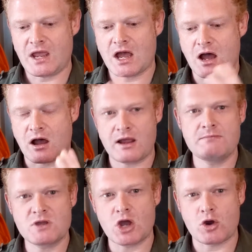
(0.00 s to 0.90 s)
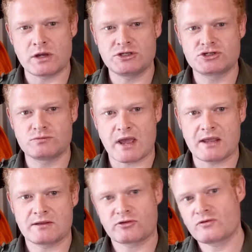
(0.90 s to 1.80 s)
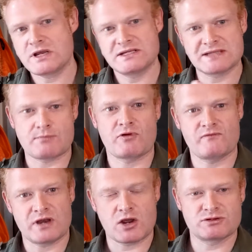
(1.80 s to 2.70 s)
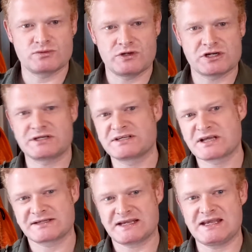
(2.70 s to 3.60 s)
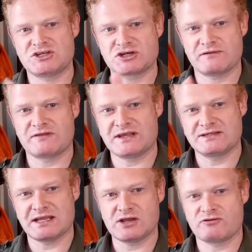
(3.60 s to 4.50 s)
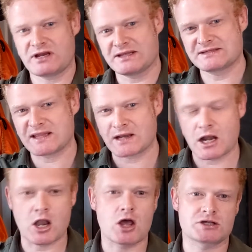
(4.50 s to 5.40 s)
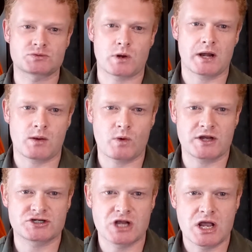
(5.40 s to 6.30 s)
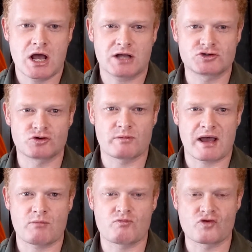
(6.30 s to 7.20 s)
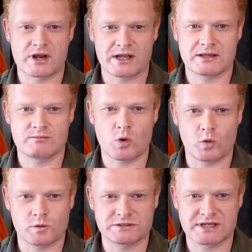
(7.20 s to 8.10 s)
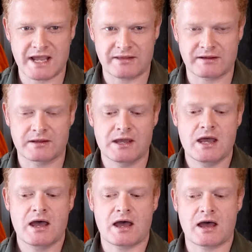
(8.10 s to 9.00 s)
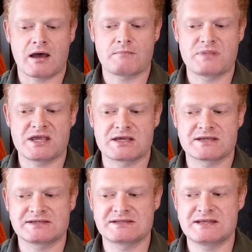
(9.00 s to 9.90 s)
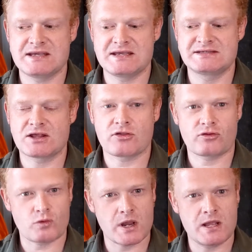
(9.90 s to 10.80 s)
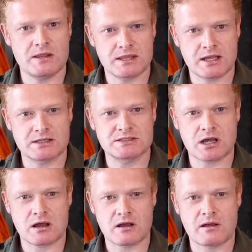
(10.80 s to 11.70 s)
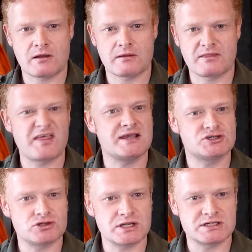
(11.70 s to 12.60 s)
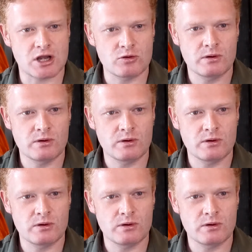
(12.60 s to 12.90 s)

I'm going to make three separate videos in which I discuss each of these ingredients and then a last one in which I talk about bringing them all together uh, because these three things are things you need to know